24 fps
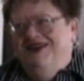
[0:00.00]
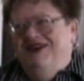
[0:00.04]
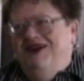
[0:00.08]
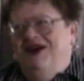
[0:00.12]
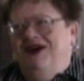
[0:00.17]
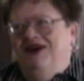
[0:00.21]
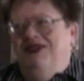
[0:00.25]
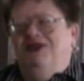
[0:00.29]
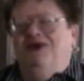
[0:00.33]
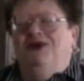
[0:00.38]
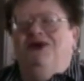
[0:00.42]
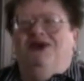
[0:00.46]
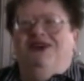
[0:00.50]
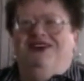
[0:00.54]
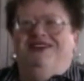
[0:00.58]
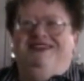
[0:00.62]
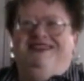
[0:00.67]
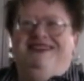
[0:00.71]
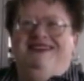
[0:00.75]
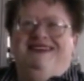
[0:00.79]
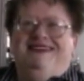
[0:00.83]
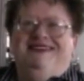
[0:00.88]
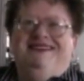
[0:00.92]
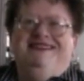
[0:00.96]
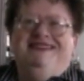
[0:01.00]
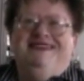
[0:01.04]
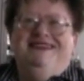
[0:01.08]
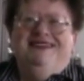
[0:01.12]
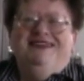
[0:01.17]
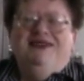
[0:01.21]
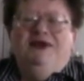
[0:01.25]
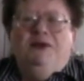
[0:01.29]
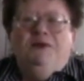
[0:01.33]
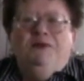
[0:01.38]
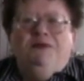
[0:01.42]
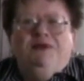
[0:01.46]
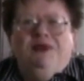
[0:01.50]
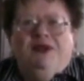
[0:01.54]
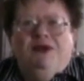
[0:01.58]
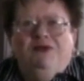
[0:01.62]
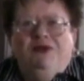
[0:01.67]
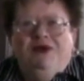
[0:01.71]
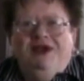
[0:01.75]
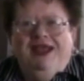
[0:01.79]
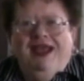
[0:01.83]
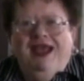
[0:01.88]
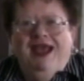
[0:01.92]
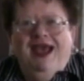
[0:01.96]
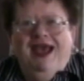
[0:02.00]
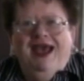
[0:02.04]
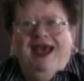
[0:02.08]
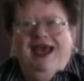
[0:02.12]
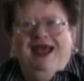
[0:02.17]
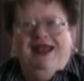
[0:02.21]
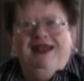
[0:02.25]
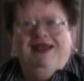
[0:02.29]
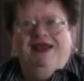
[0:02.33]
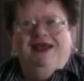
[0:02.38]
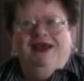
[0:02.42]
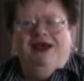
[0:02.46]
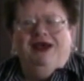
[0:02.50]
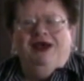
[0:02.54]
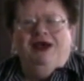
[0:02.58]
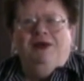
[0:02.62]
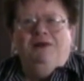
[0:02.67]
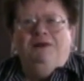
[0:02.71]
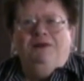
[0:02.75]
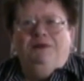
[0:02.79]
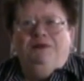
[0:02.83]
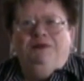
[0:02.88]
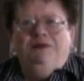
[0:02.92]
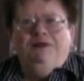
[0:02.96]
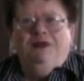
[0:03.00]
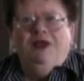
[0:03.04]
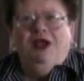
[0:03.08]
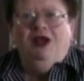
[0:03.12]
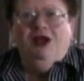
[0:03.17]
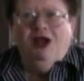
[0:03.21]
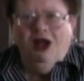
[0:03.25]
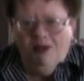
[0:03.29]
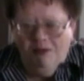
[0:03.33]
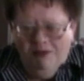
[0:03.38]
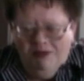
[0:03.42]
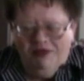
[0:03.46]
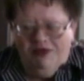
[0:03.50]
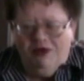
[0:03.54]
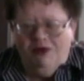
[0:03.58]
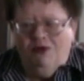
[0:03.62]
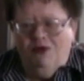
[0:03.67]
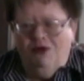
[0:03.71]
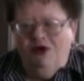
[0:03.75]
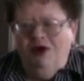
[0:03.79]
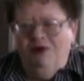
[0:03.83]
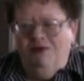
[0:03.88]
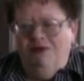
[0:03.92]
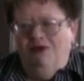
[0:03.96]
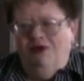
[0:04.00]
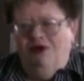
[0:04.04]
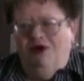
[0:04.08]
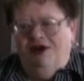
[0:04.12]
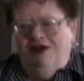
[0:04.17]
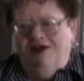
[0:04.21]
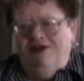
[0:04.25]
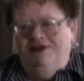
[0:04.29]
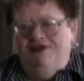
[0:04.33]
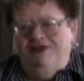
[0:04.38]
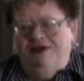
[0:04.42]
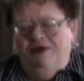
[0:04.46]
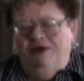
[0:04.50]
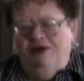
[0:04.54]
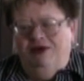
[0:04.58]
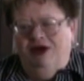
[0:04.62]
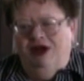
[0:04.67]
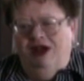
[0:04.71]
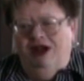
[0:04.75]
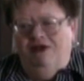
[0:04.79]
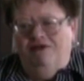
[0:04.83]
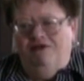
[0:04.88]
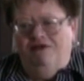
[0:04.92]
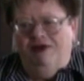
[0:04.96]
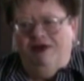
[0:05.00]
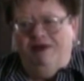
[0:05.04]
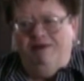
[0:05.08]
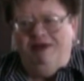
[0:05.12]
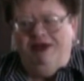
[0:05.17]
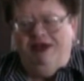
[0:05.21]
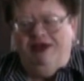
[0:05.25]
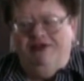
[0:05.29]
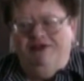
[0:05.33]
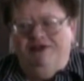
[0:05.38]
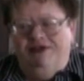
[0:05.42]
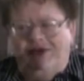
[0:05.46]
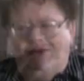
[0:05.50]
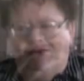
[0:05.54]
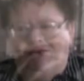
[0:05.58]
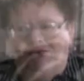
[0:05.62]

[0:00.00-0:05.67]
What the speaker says: on the horses. We had a couple that weren't Morgans that were kind of fun because they